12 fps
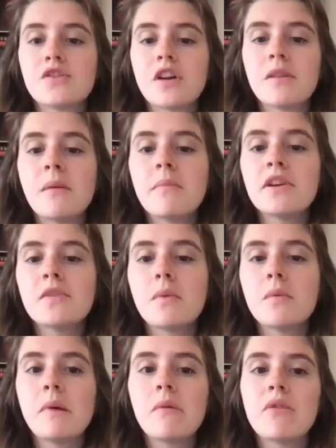So I remember
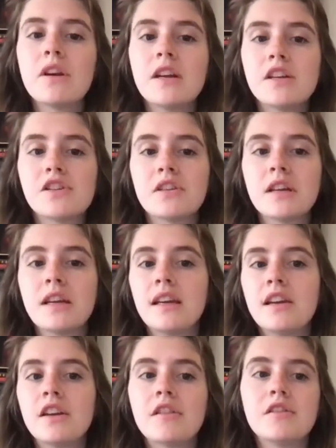when we were initially,
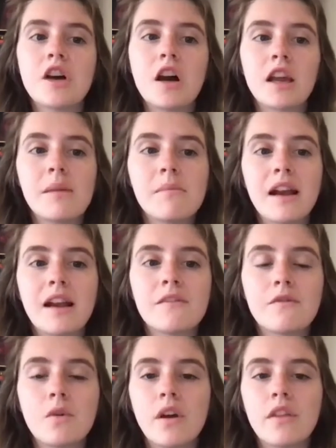you know, talking back
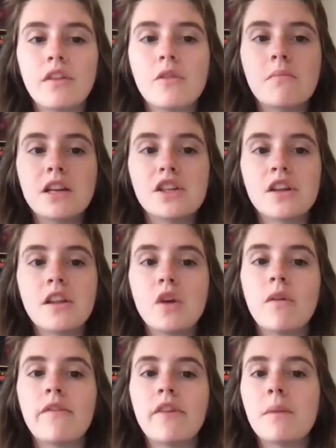and forth, you mentioned that you
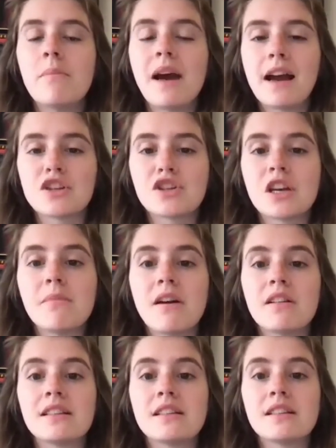were very passionate
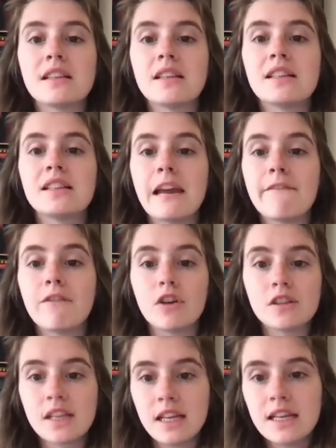about
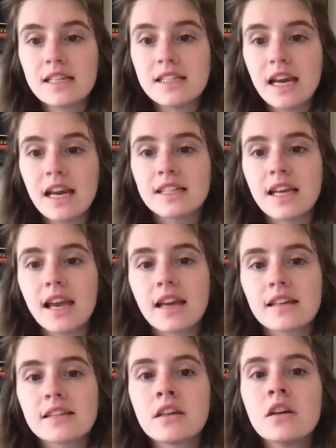diversity in
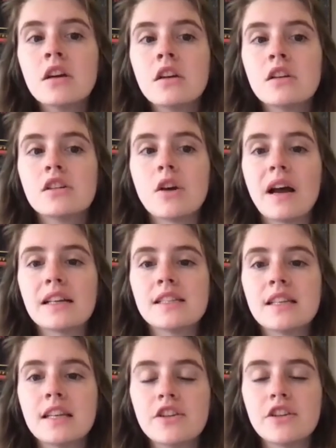dietetics. So as
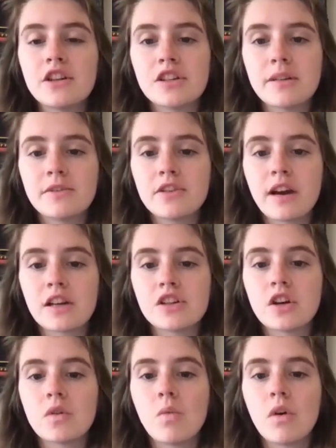an internship
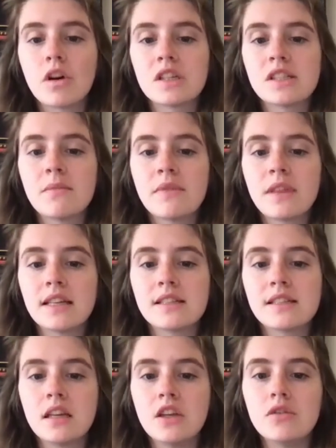director, what are some
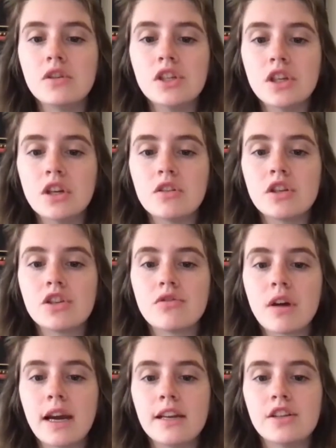things that you do to
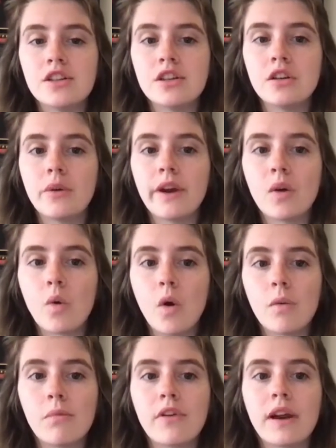try to
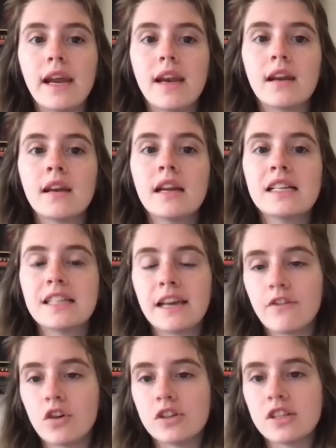incorporate
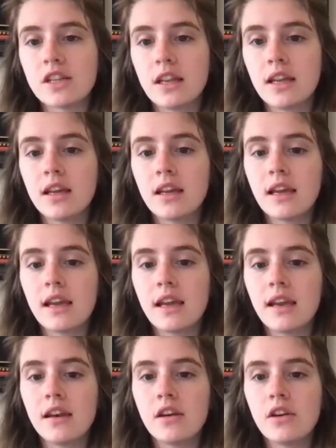diversity
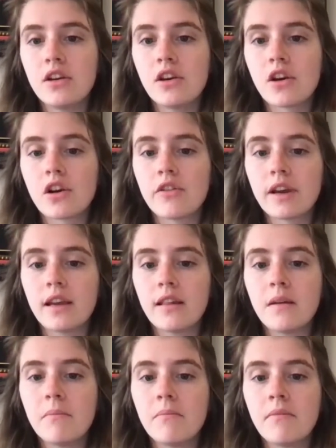in your
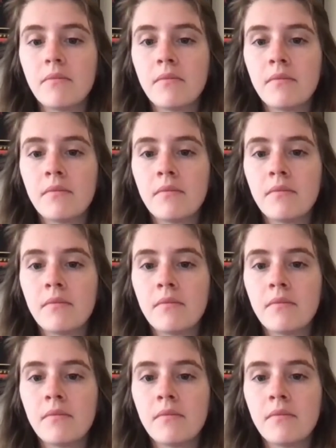curriculum?